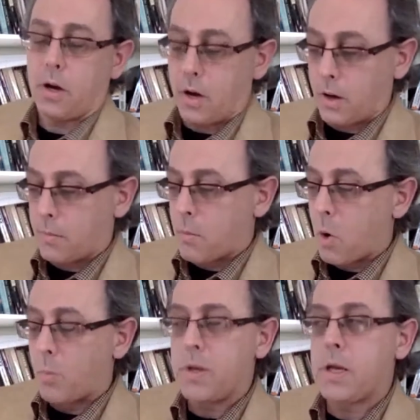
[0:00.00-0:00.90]
moment
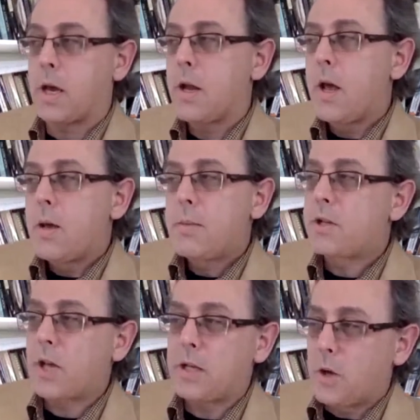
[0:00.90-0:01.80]
yet, because I
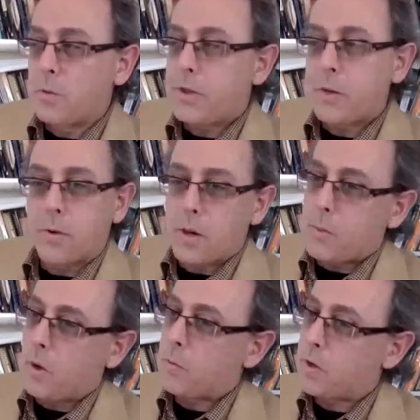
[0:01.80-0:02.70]
don't think we're at a point where the
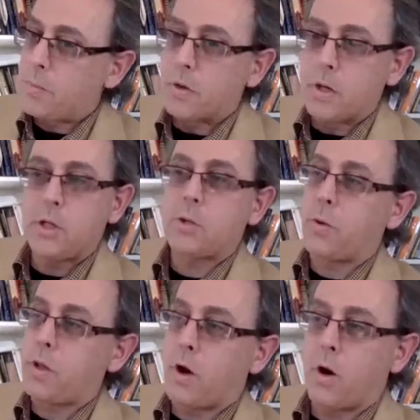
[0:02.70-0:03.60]
police or the army